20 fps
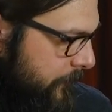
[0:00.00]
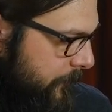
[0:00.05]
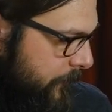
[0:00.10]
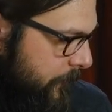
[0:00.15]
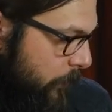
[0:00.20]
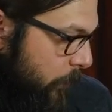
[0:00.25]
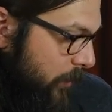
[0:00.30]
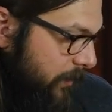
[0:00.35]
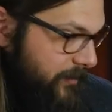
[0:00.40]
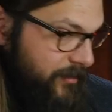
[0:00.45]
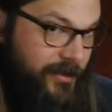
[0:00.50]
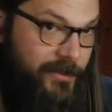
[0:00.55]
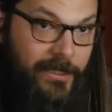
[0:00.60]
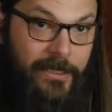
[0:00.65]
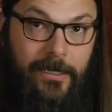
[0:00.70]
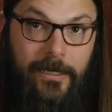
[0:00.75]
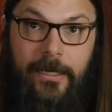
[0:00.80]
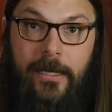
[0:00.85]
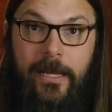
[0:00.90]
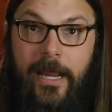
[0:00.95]
we'll just get
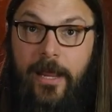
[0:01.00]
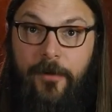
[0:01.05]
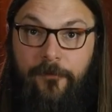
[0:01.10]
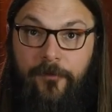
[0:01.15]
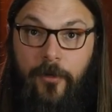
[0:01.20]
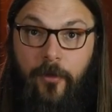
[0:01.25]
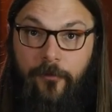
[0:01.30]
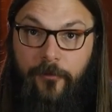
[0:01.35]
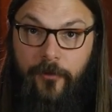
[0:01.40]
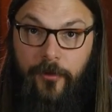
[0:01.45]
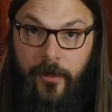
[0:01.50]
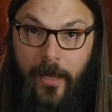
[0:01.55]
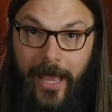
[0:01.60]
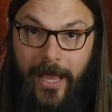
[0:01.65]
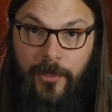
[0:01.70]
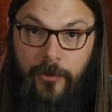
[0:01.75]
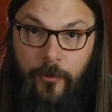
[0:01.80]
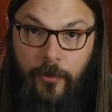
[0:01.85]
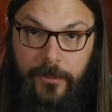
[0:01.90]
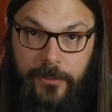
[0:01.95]
an in-hand feel for the
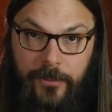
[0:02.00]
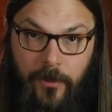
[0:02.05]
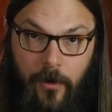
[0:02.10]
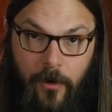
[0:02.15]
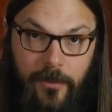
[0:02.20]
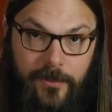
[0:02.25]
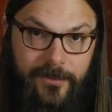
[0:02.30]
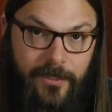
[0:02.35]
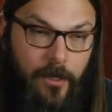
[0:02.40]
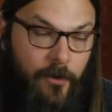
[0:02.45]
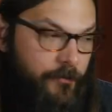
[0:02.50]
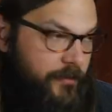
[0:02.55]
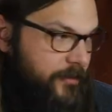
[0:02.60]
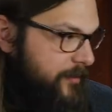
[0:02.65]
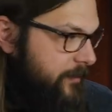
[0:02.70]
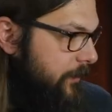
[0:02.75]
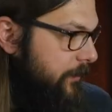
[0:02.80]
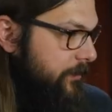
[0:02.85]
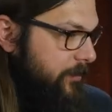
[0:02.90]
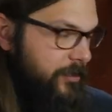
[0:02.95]
actual guitar itself
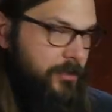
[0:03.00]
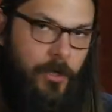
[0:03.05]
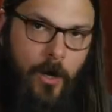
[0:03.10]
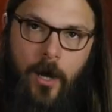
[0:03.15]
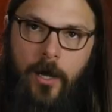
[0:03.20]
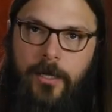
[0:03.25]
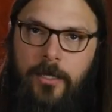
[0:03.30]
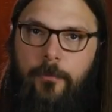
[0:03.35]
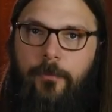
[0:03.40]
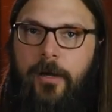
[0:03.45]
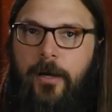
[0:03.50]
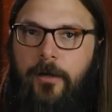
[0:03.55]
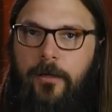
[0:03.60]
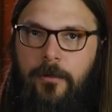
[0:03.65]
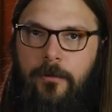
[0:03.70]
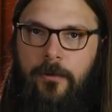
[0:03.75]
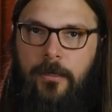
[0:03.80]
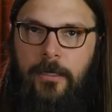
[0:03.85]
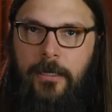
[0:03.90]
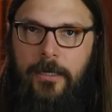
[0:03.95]
instead of just talking about it
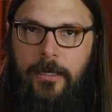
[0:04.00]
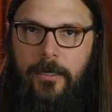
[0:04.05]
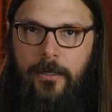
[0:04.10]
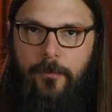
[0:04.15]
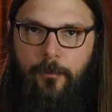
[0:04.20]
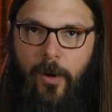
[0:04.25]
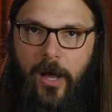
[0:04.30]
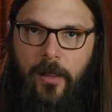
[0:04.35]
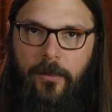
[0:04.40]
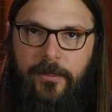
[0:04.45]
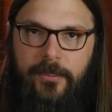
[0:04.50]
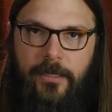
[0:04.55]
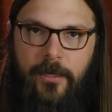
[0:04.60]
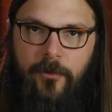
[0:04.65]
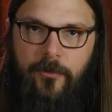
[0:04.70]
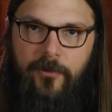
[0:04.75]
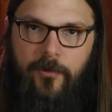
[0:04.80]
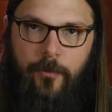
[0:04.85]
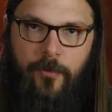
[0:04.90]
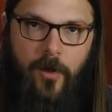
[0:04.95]
and piling
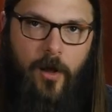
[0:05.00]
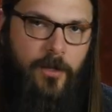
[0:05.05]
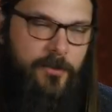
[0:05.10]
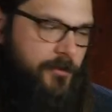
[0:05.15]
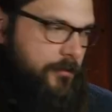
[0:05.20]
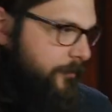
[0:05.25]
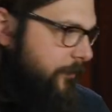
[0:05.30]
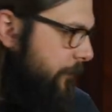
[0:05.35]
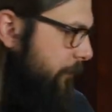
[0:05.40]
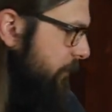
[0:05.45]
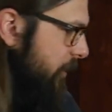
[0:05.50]
together some thoughts from